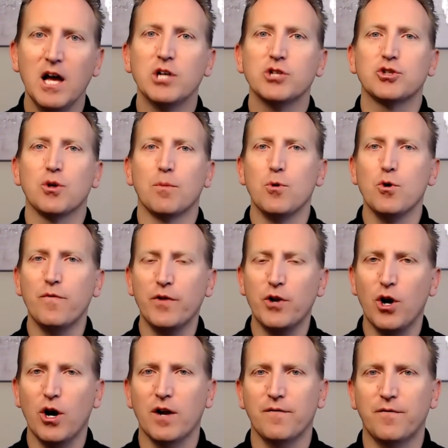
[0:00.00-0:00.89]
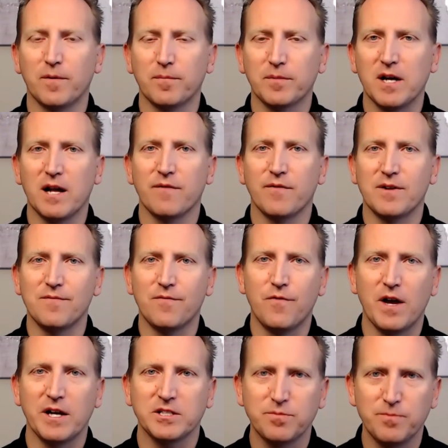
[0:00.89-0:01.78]
So moving on from kind of
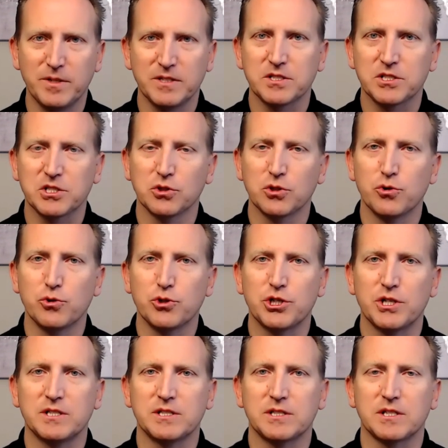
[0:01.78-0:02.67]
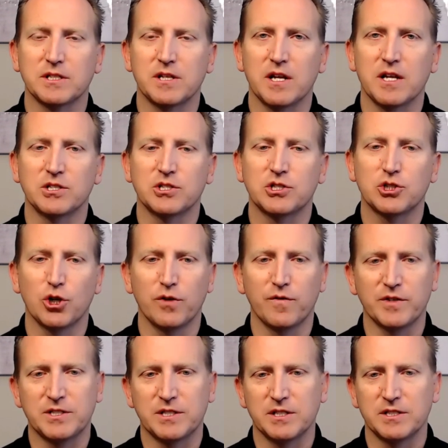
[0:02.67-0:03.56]
investment solutions and
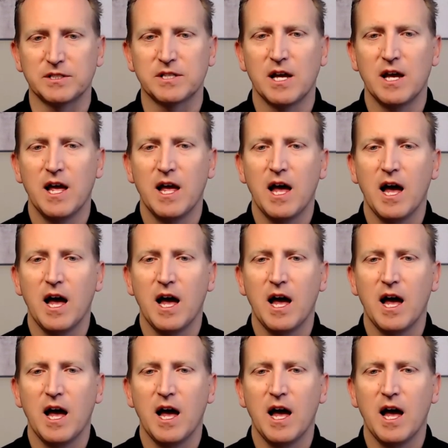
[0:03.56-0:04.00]
services,